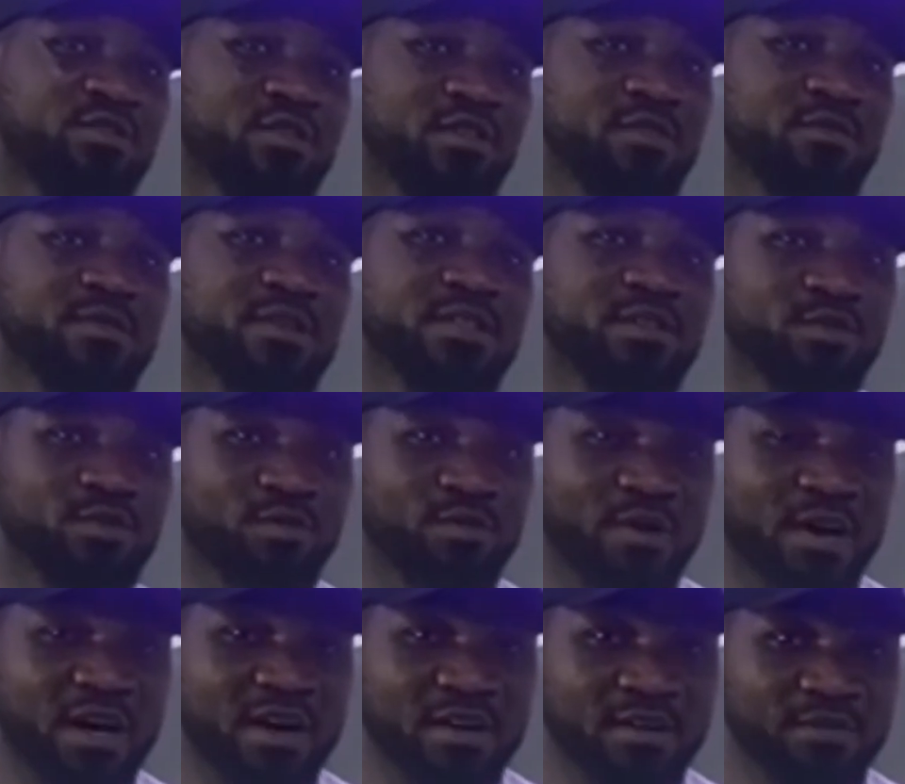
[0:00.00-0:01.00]
tolerate
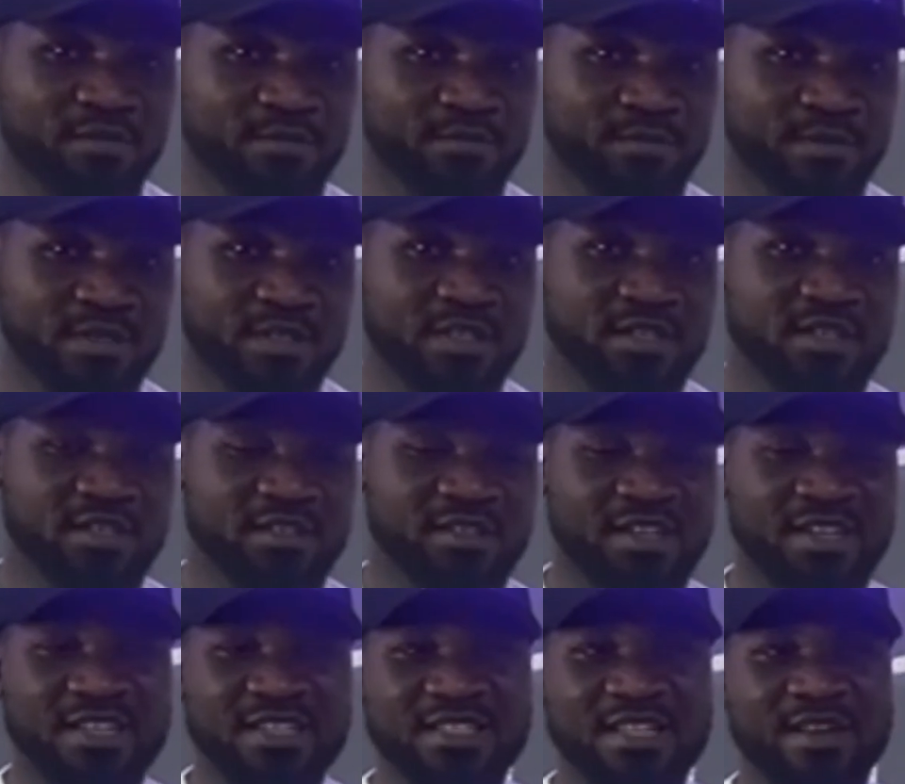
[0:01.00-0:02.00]
oral heat. You
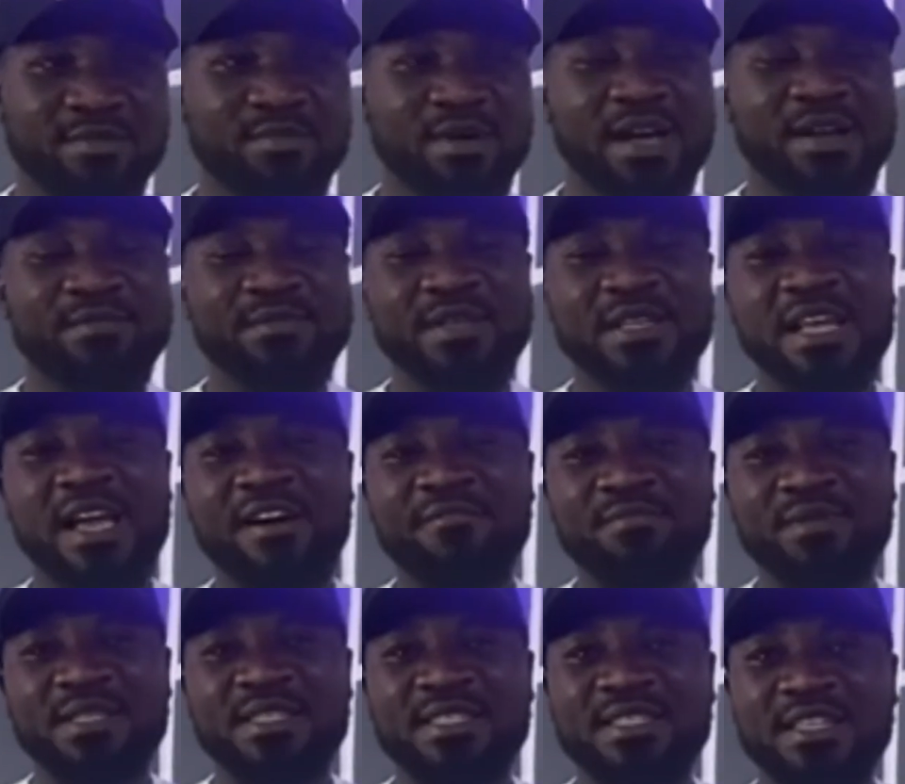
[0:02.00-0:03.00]
understand? But there have
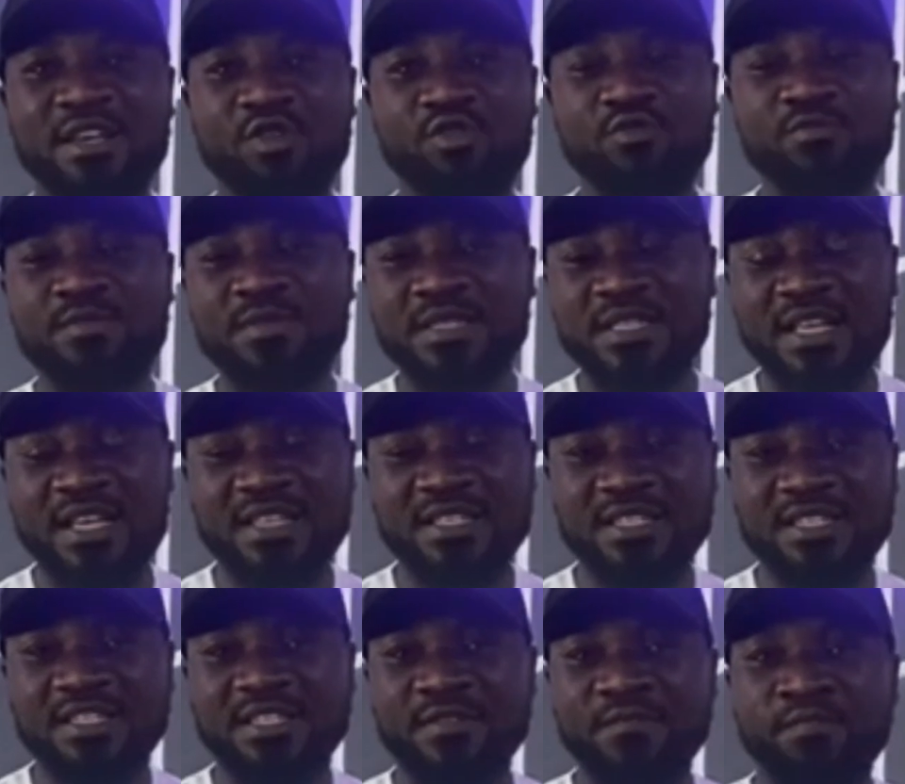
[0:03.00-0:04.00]
been
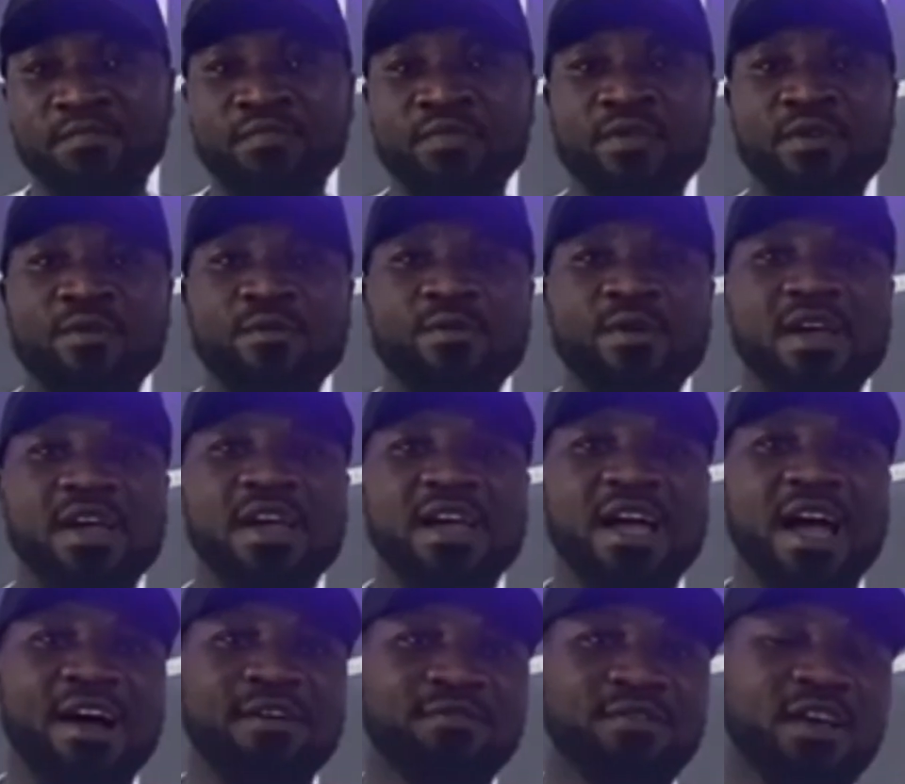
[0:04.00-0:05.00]
circumstances where
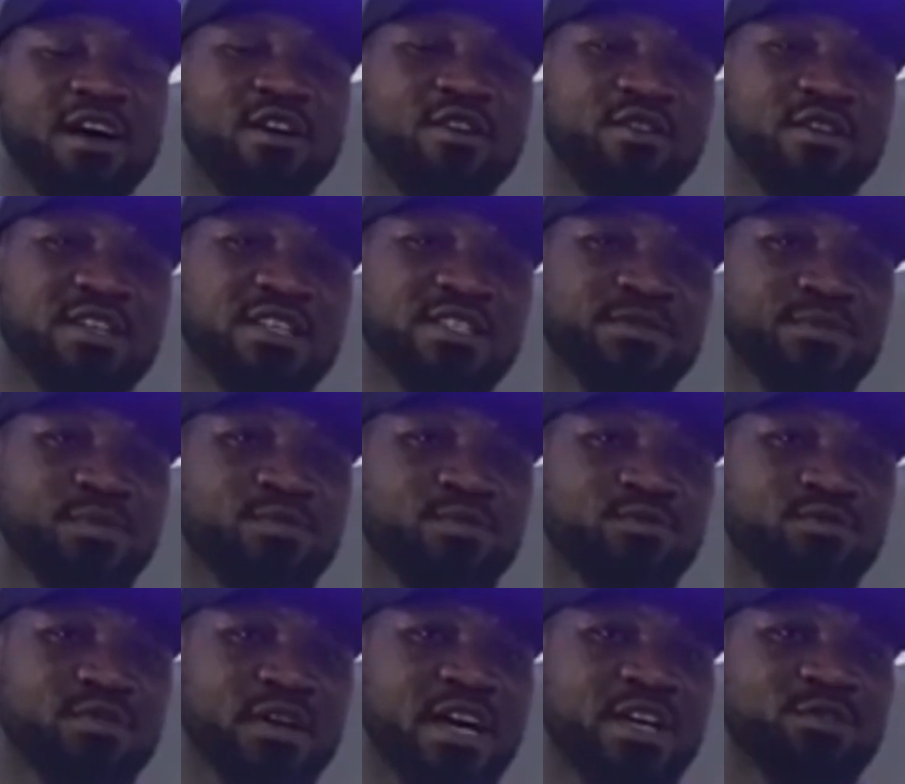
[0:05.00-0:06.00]
after all these
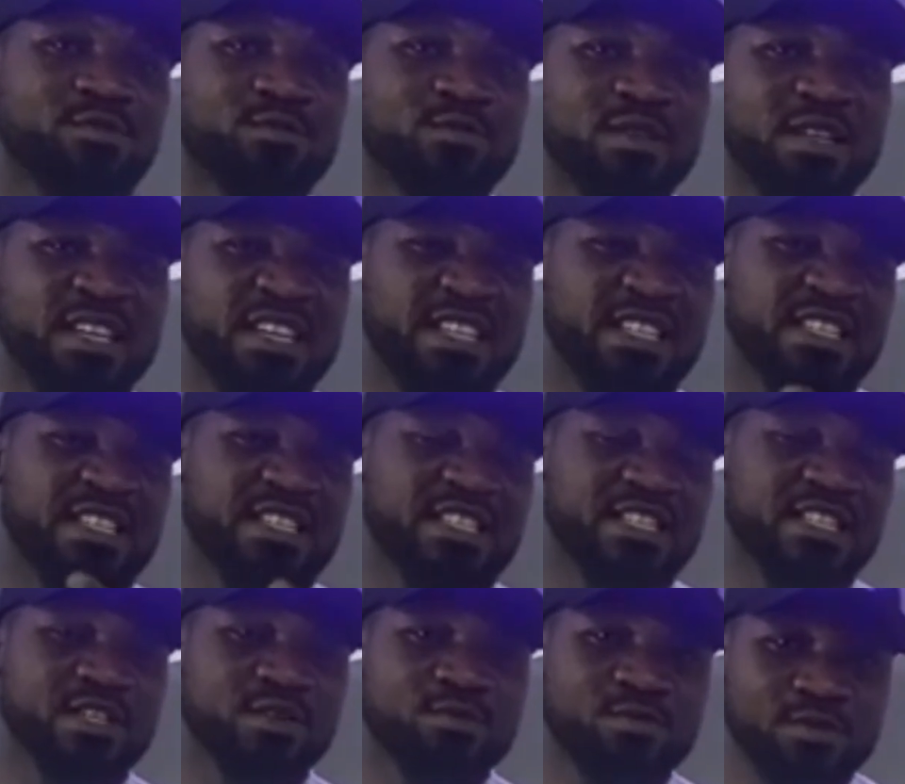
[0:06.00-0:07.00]
people try to
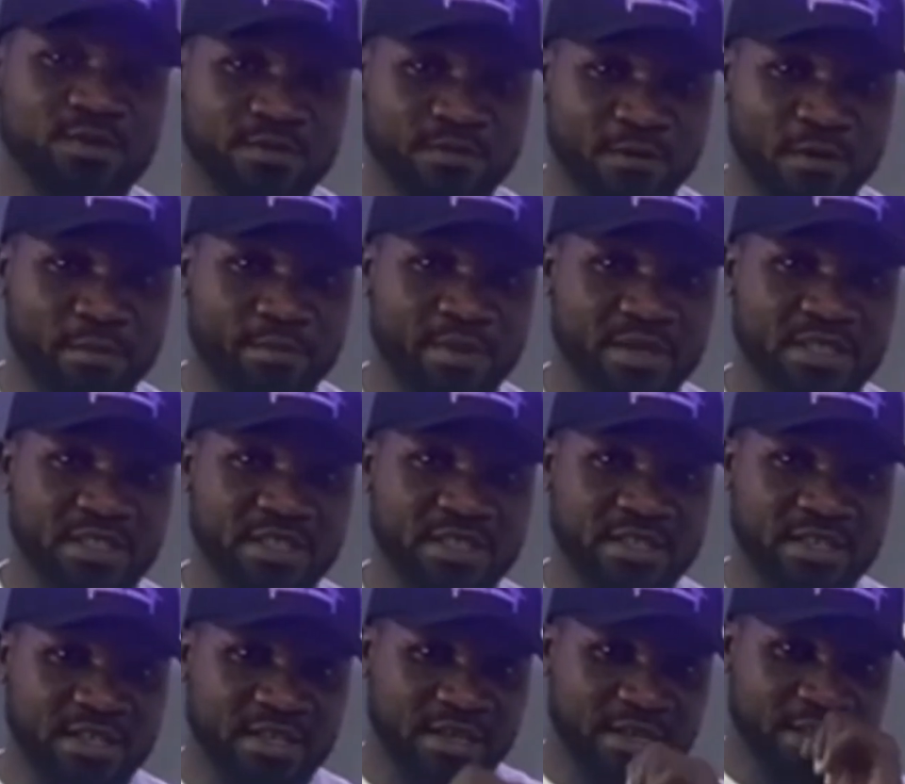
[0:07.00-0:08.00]
induce
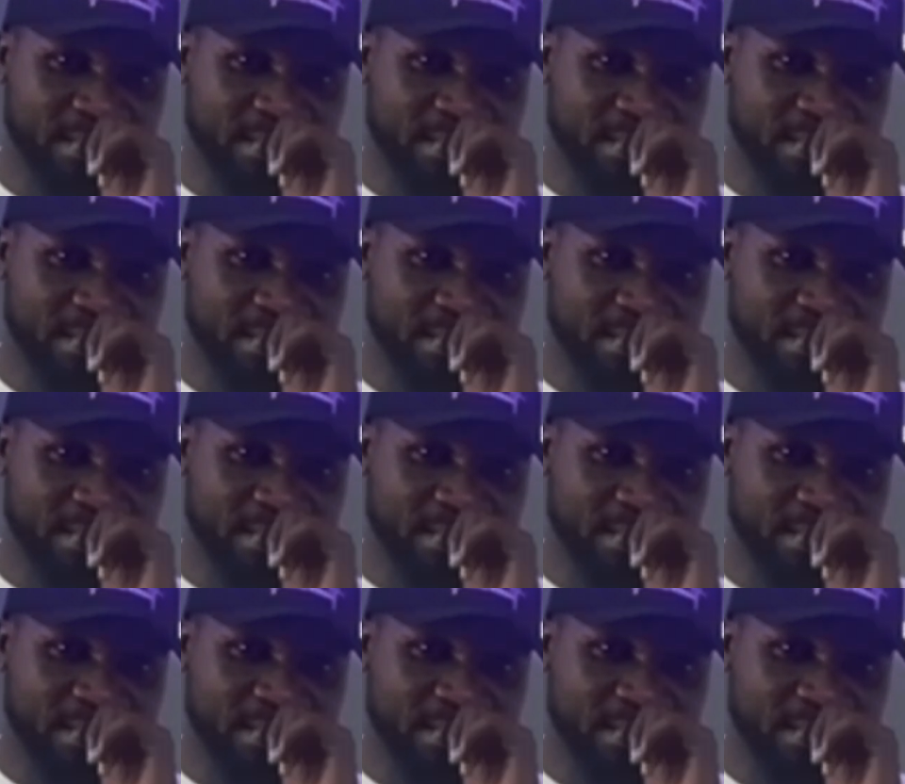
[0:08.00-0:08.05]
vomiting,